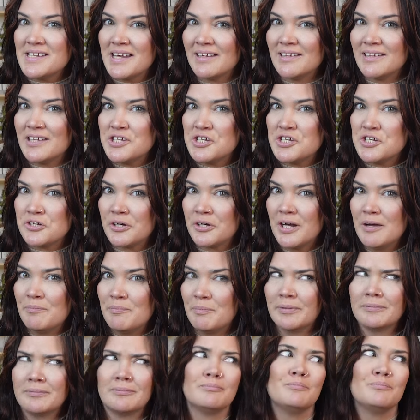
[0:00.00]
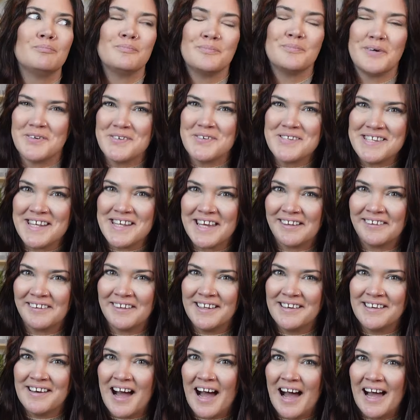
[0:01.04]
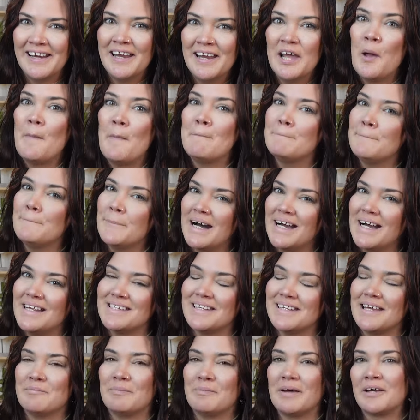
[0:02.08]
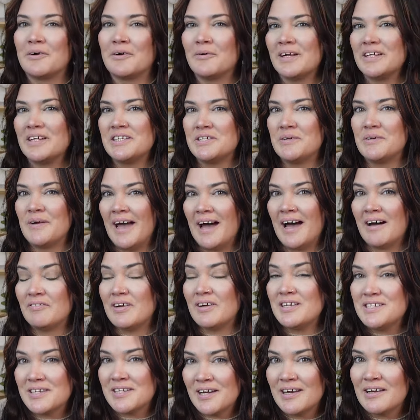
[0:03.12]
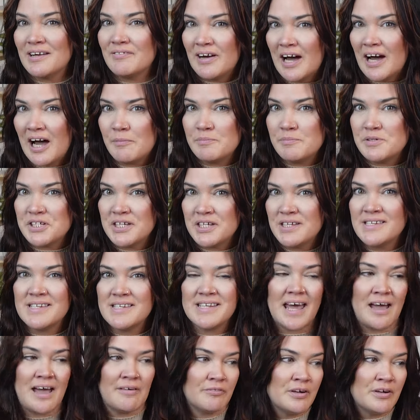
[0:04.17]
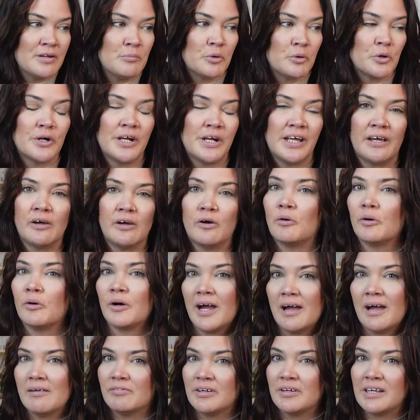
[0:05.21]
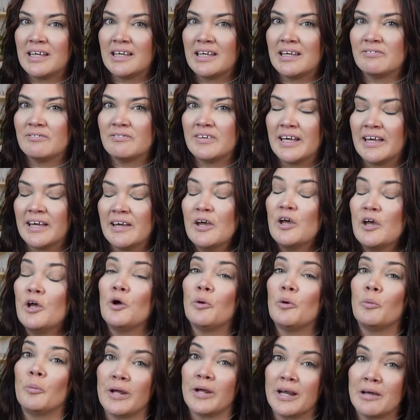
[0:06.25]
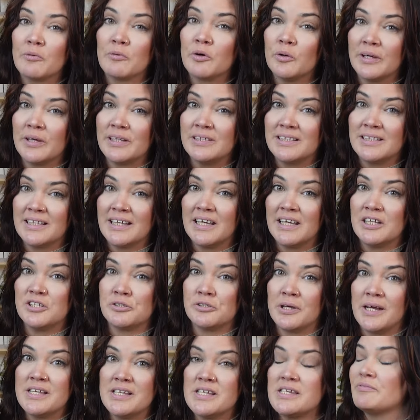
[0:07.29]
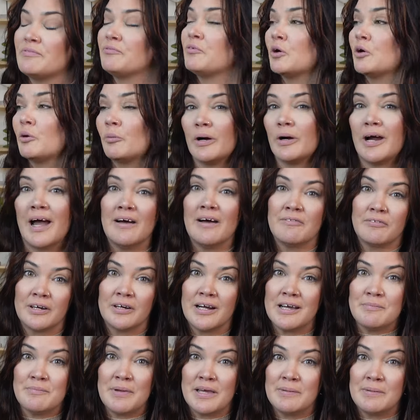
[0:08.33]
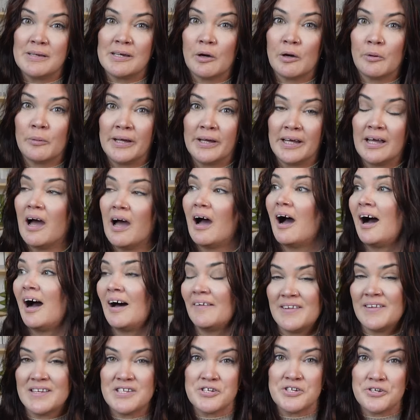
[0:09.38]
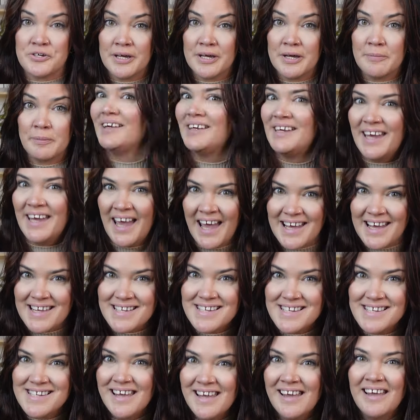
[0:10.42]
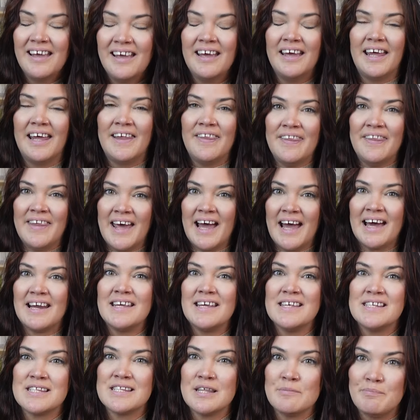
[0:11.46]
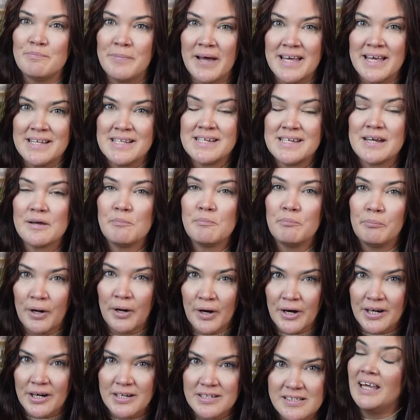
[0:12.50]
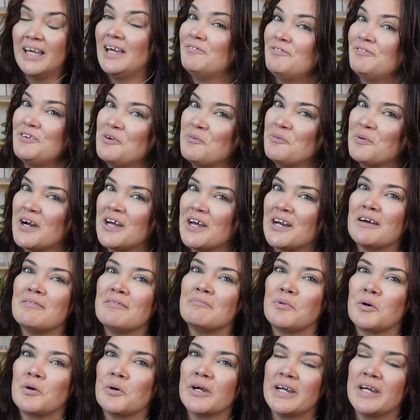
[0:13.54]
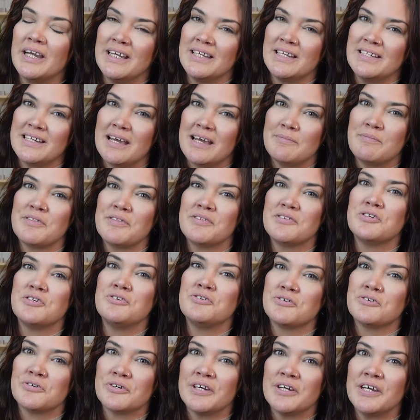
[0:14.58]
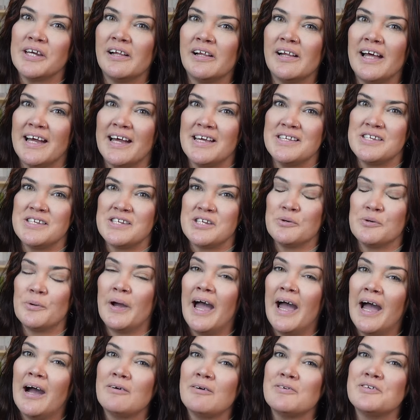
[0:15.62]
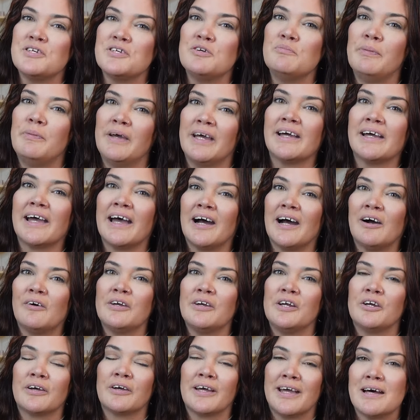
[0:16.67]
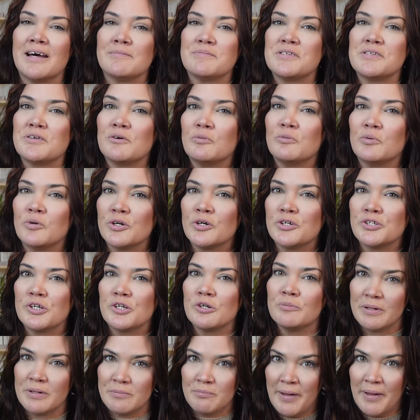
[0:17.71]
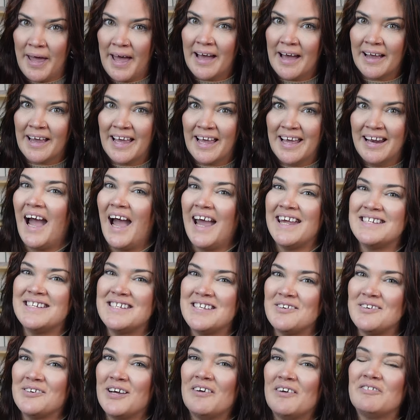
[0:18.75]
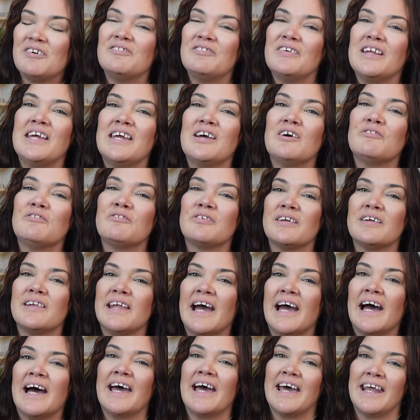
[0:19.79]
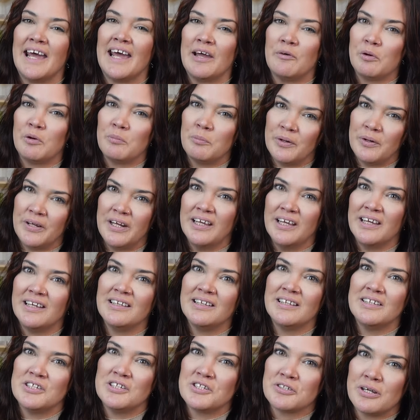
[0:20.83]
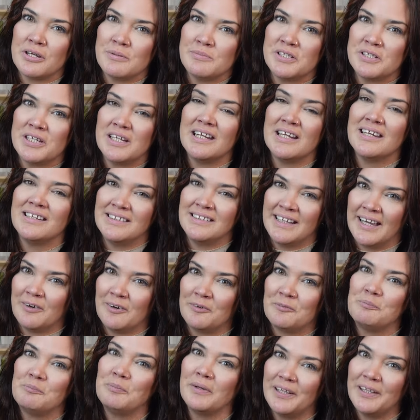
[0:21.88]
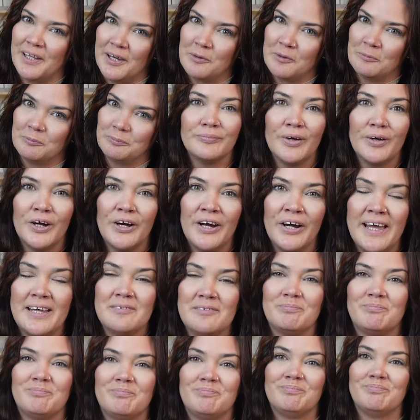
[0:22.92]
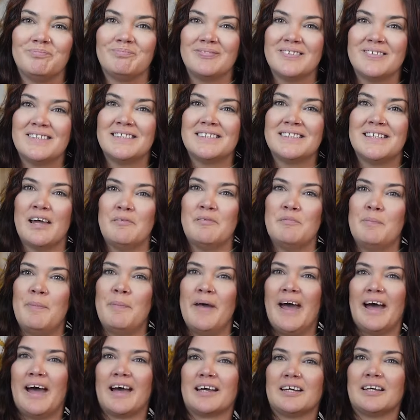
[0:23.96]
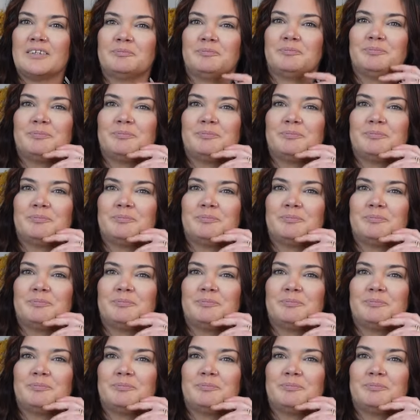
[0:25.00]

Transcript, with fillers: on this trip? Most likely not. But am I going to have a ton of options every morning or every evening when I'm going to get dressed for wherever I may be going on this trip? Yes. And that is the best apart. If you want a more in-depth tutorial as to how to pick out your capsule wardrobe and pack it, I do have a video for that and I will put it in the description down below. All right, it's time to pack.